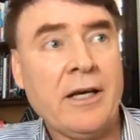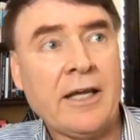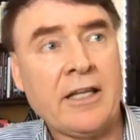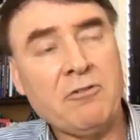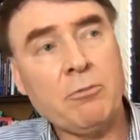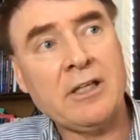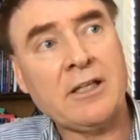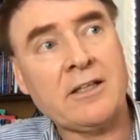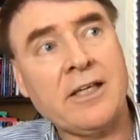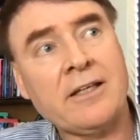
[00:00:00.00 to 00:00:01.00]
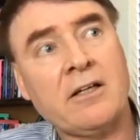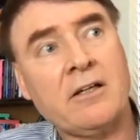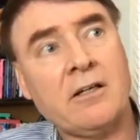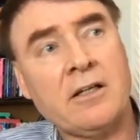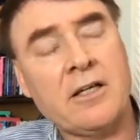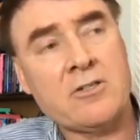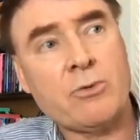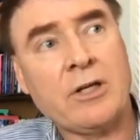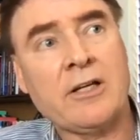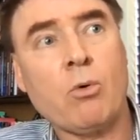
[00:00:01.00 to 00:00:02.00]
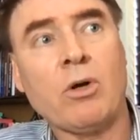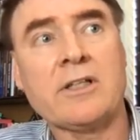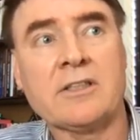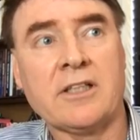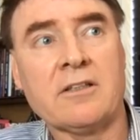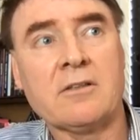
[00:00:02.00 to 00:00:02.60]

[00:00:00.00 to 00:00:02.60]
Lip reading: And then for me, the kicker is really quality.